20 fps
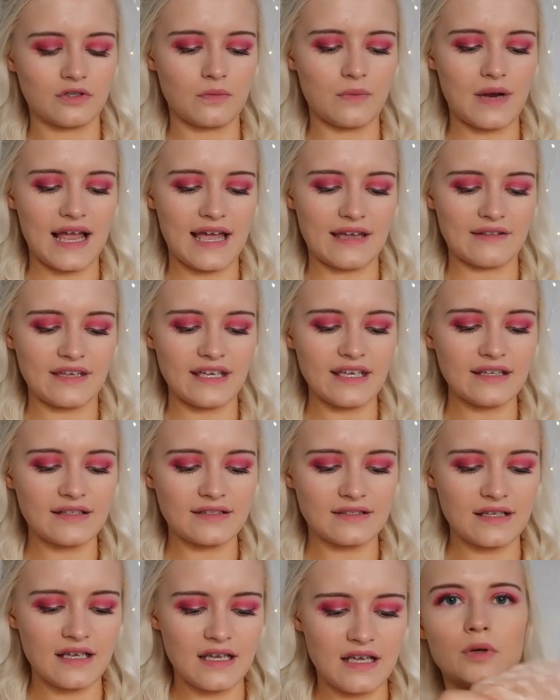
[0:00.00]
to wear
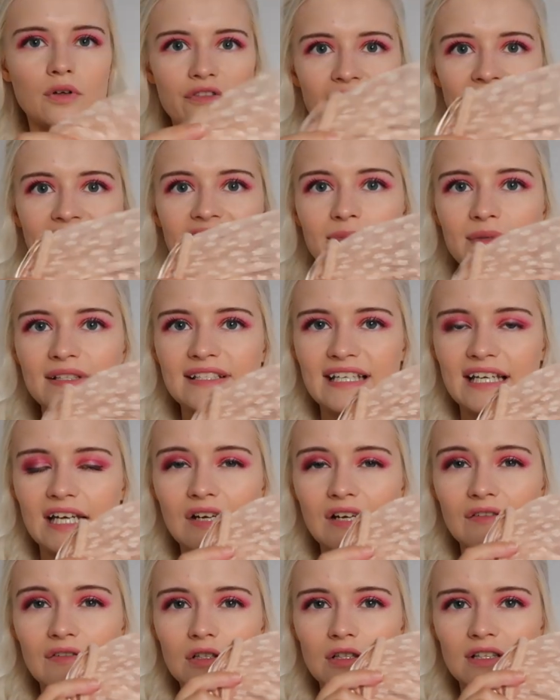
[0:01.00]
this but this
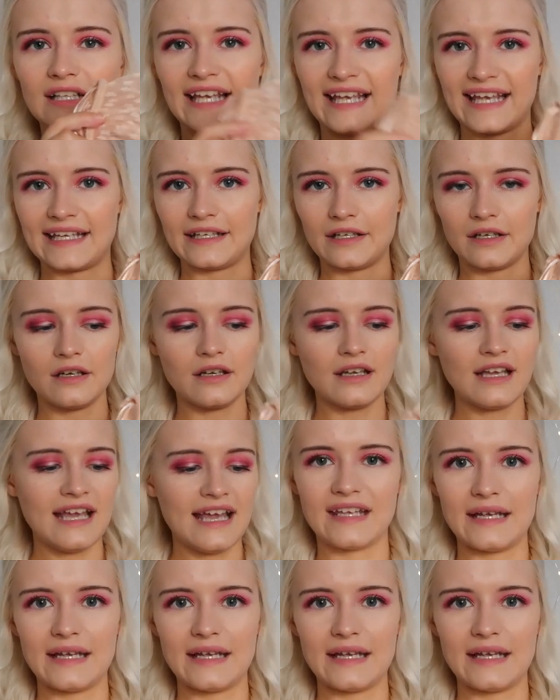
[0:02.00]
material here